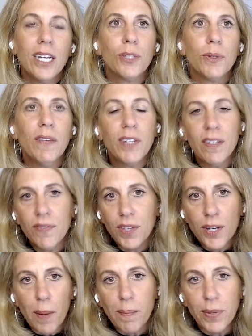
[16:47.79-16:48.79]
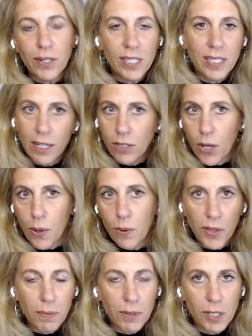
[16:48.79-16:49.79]
So even if the numbers stay low
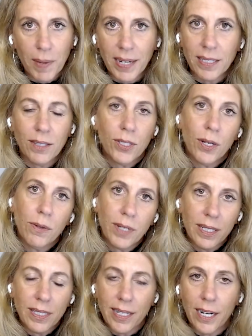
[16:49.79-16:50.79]
with respect to the tokens,